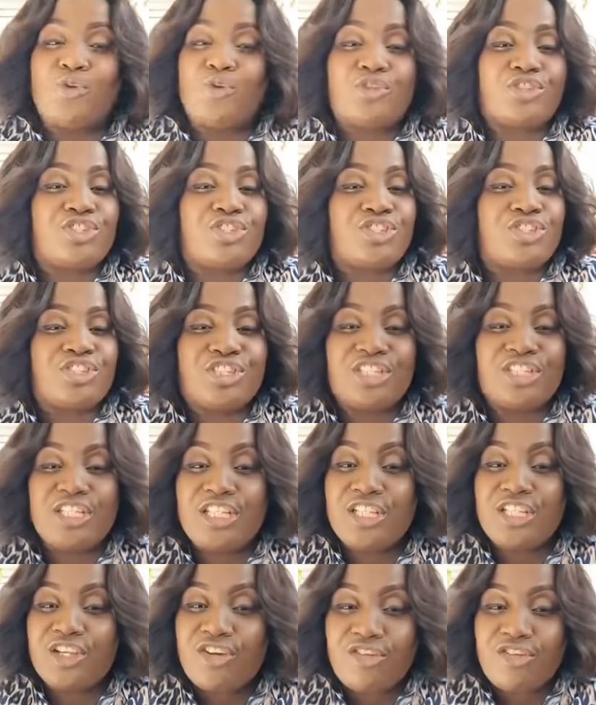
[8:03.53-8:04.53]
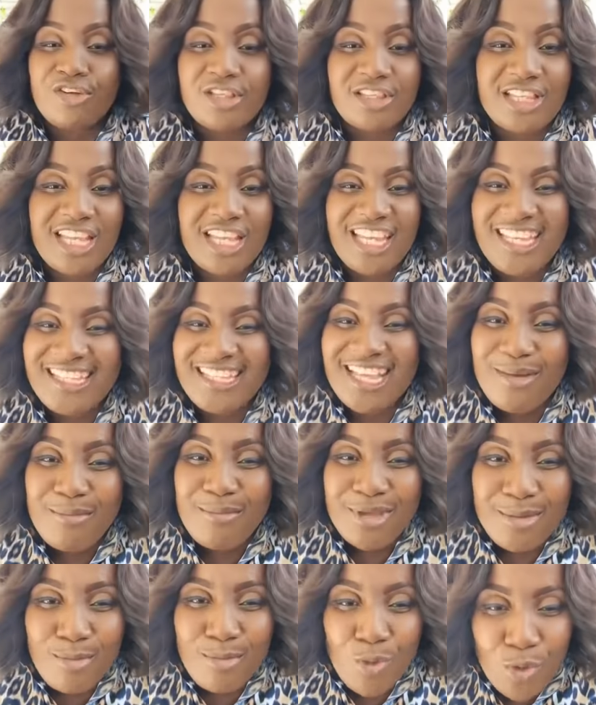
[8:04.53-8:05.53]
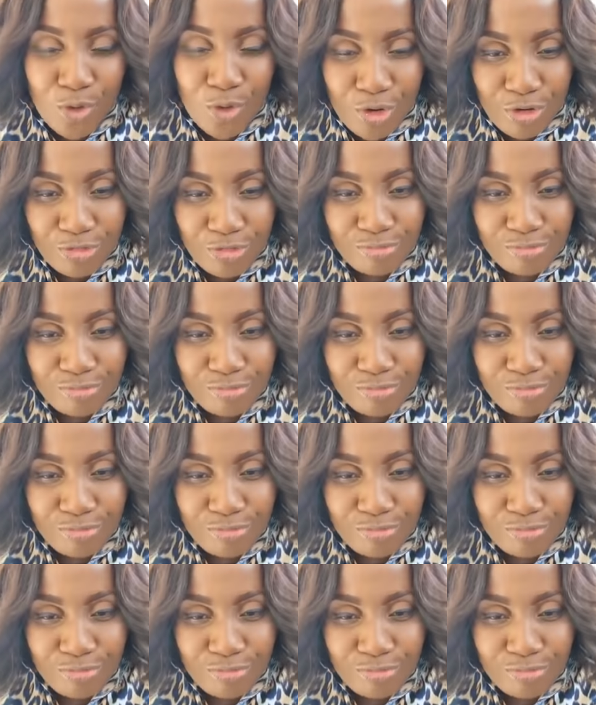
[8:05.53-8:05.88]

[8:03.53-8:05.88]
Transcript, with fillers: no secret in my book.